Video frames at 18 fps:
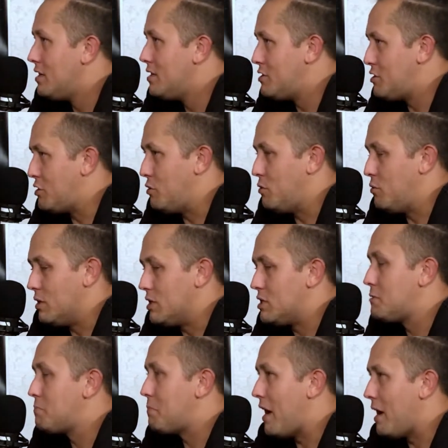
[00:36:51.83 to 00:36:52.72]
to
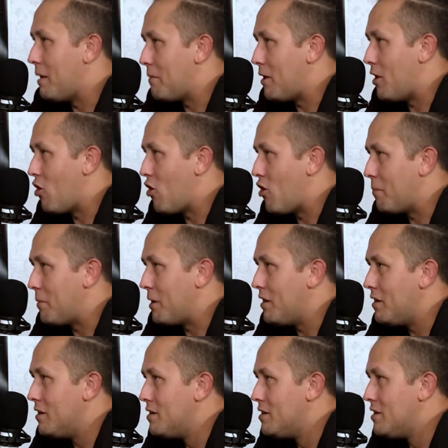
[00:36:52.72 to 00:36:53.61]
expand my
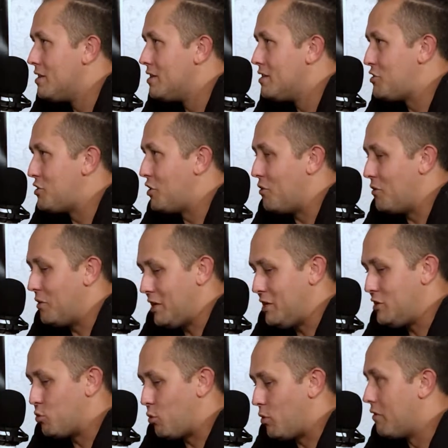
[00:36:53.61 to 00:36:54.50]
army. So
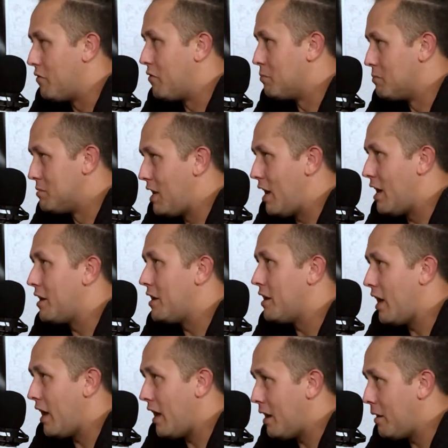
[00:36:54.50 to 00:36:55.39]
each one of them's got a
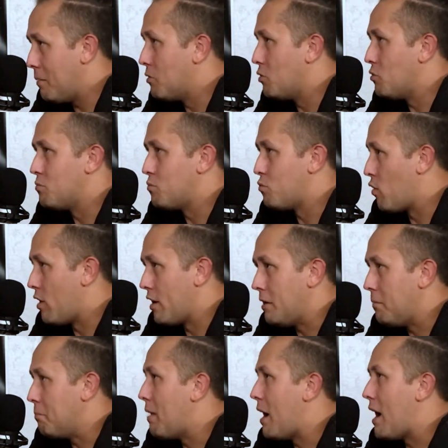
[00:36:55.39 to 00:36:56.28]
name, a
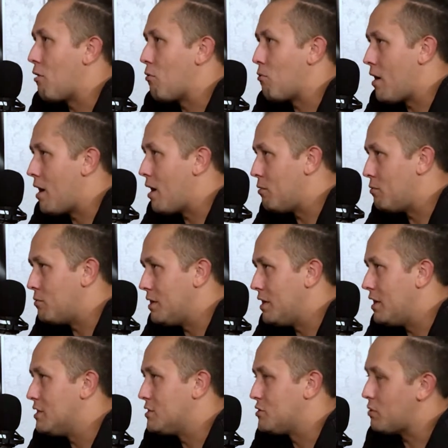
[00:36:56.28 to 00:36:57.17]
running background, a
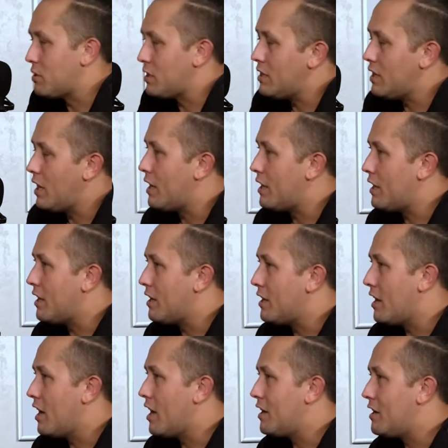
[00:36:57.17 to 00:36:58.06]
history, yada, yada,
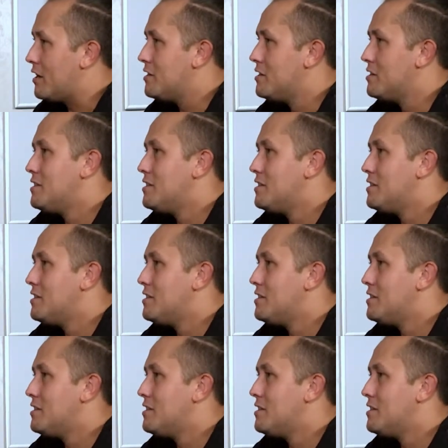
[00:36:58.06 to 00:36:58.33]
yada.